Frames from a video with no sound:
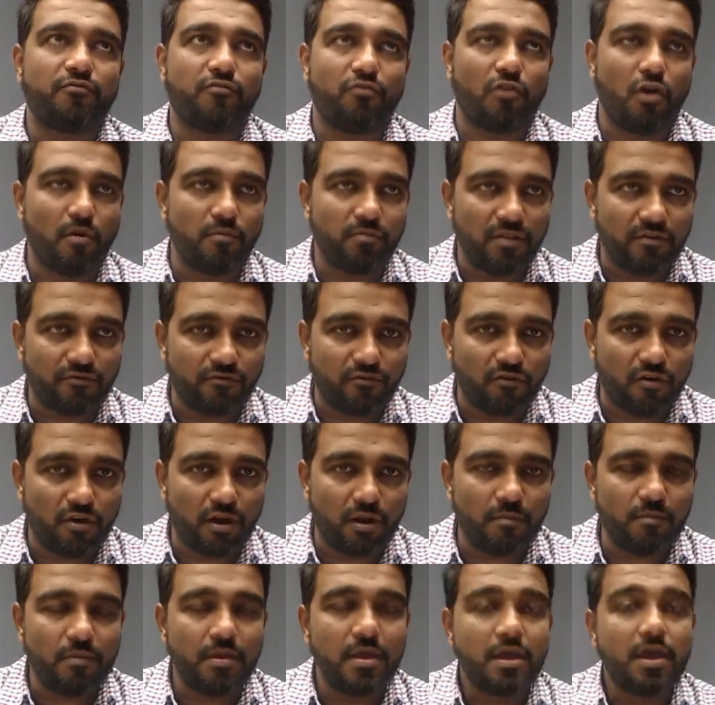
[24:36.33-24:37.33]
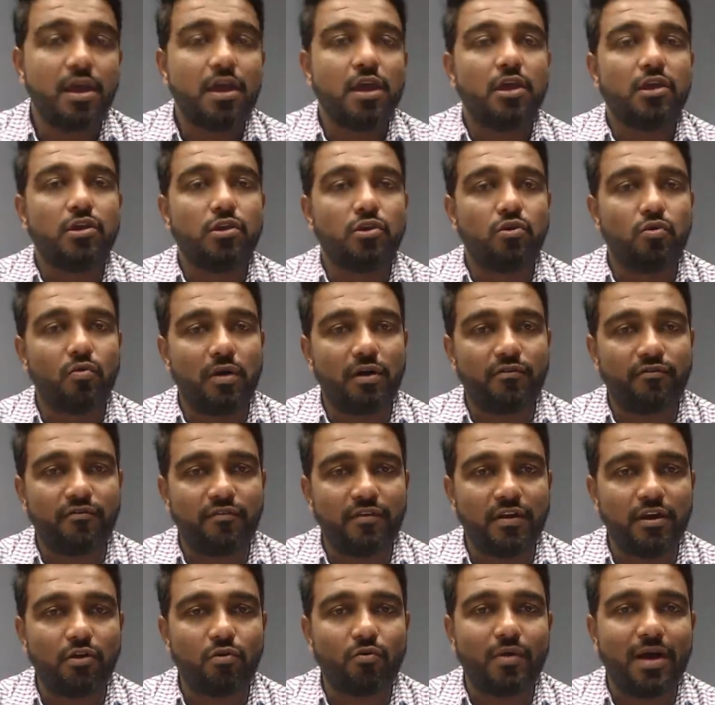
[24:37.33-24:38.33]
from the forum, you are
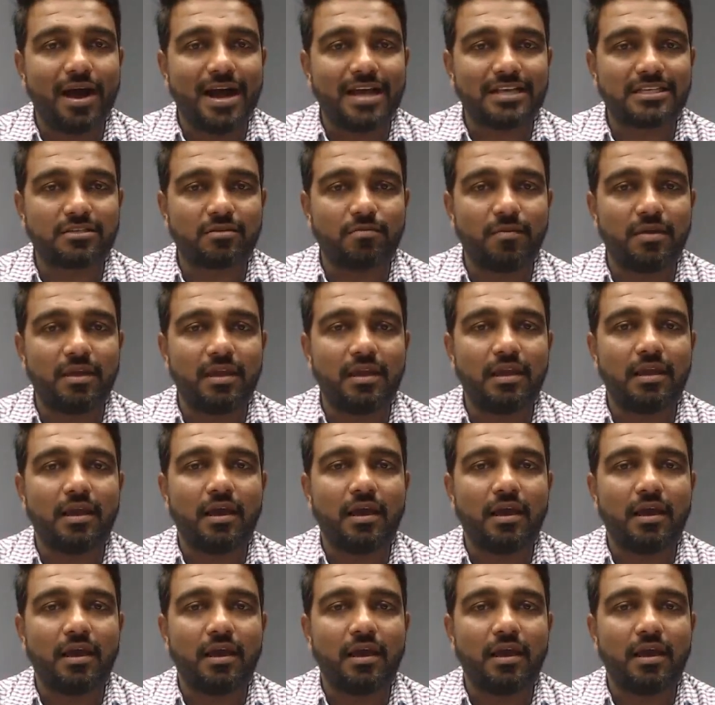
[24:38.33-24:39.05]
free to ask me